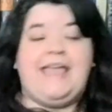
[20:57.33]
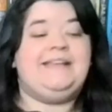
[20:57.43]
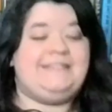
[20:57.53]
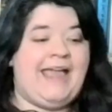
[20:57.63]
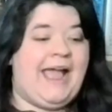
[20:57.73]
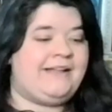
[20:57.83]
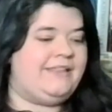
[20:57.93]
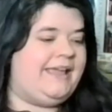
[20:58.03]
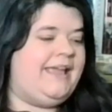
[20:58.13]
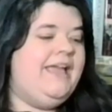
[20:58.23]

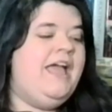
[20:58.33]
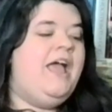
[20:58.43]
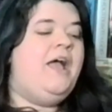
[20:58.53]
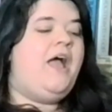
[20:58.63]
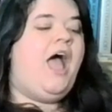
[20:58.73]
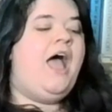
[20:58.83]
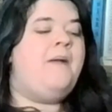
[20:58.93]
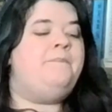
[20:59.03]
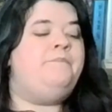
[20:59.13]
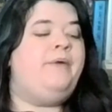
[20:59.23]
Exactly.
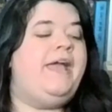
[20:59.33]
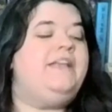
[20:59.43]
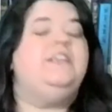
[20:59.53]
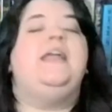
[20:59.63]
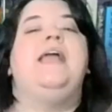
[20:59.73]
But